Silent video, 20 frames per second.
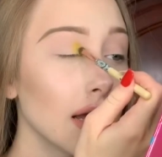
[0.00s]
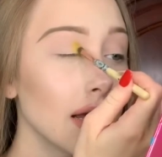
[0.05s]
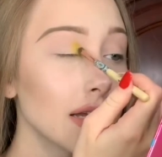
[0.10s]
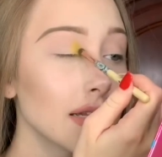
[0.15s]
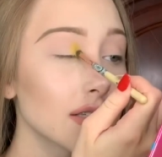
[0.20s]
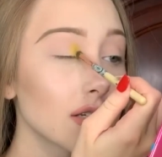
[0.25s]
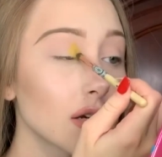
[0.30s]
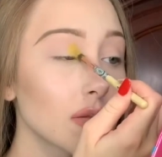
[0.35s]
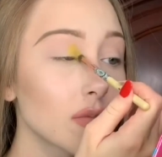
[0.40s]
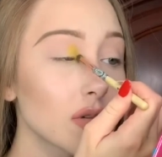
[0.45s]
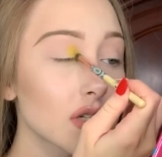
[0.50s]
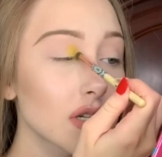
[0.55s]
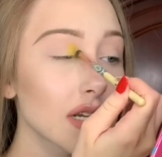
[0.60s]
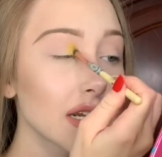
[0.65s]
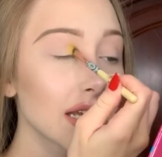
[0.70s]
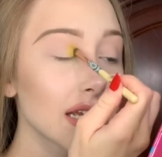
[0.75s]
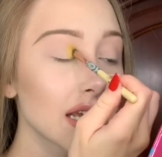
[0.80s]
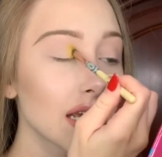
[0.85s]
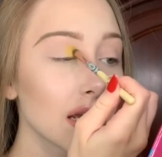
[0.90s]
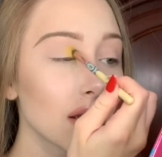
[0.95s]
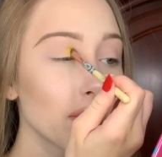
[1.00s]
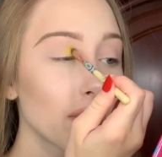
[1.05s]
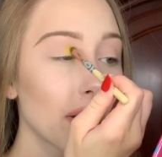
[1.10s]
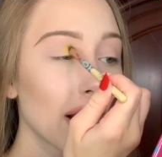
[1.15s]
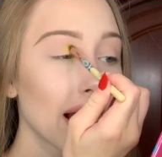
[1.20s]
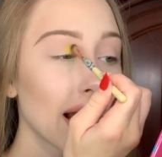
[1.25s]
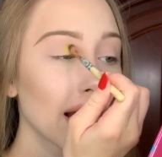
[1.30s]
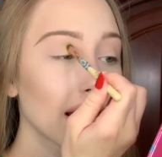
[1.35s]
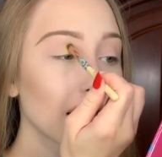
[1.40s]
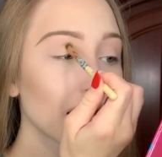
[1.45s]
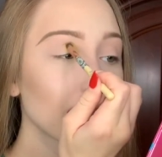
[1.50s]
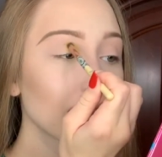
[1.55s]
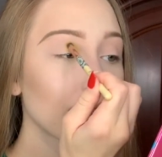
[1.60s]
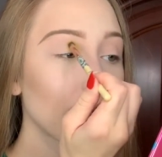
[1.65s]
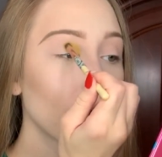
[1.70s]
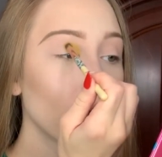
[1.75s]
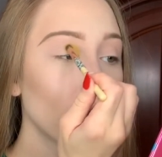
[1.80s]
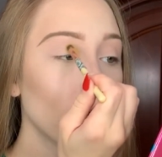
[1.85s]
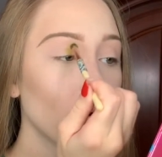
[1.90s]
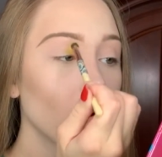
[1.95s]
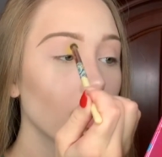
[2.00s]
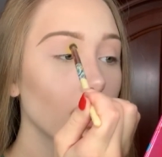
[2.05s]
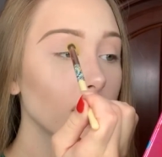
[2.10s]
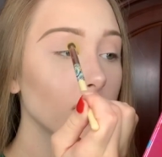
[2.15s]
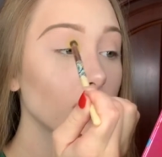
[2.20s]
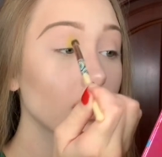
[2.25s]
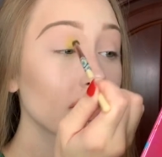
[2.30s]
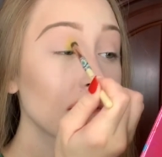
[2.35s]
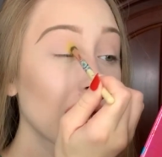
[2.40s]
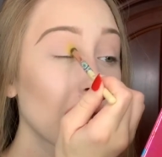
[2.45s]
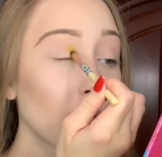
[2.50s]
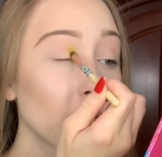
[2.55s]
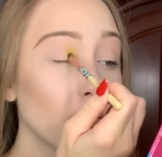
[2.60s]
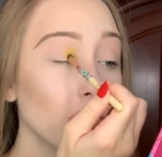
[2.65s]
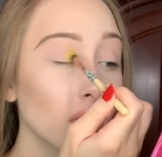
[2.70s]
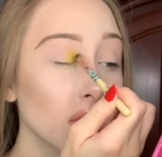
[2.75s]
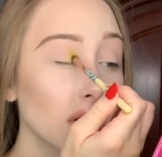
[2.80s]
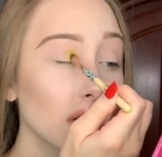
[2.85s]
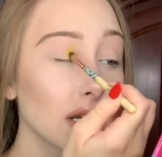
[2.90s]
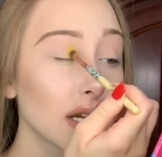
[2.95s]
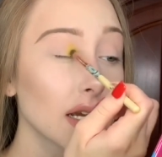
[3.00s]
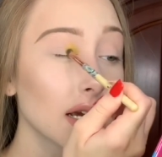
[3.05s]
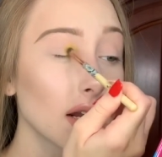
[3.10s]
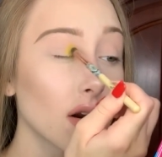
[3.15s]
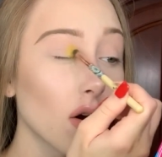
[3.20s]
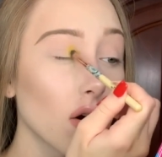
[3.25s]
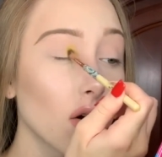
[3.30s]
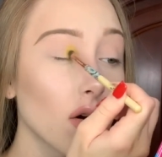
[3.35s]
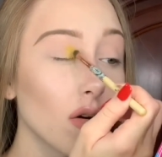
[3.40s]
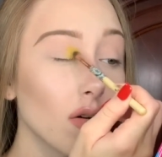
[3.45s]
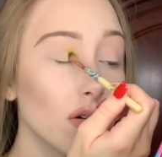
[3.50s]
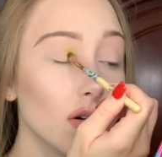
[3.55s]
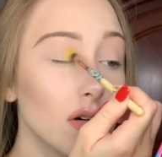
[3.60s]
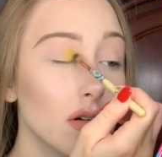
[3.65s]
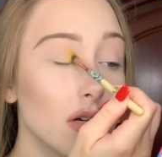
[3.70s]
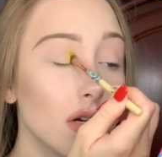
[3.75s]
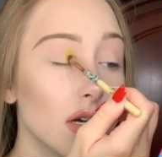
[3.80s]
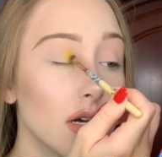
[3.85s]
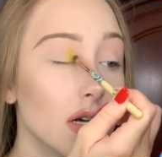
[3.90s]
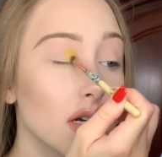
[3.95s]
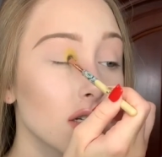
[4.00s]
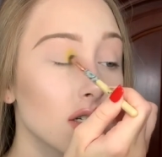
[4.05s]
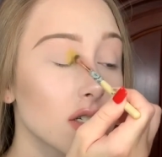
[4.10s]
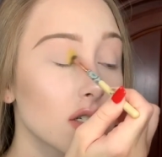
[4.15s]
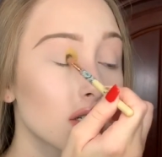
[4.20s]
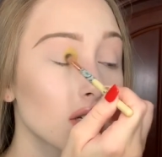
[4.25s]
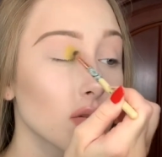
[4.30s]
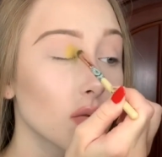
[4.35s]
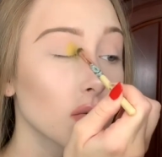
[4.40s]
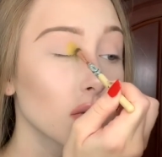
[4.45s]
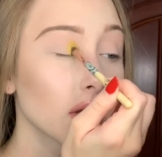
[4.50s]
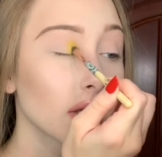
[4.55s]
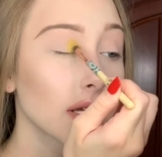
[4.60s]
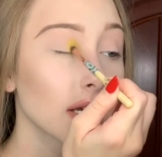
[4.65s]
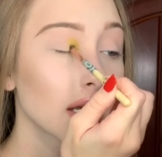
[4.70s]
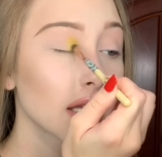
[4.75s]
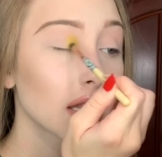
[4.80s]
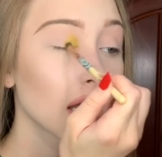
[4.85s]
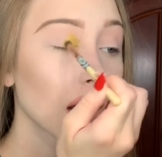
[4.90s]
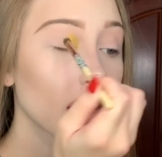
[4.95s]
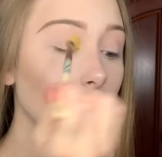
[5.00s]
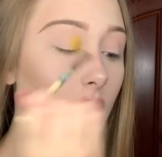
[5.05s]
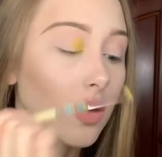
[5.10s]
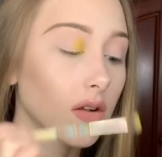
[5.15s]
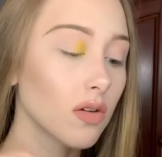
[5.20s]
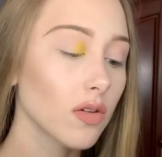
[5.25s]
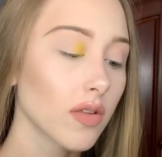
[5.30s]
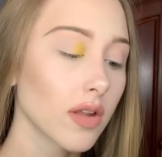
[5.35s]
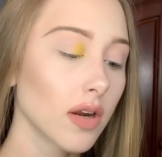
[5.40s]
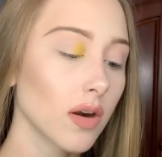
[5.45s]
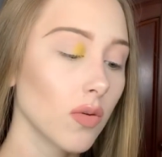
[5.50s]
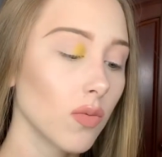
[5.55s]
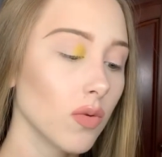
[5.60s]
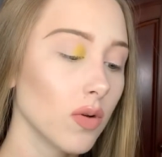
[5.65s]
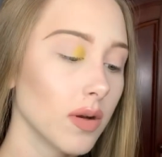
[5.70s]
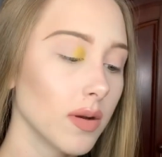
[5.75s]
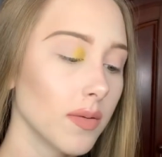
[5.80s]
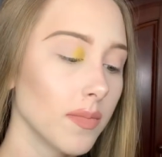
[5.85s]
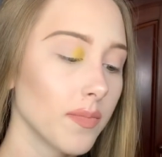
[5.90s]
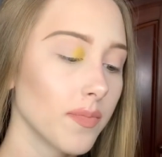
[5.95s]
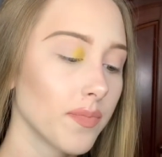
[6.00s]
And so I'm just going to keep patting that on without blending at all, just to really get that color that I want.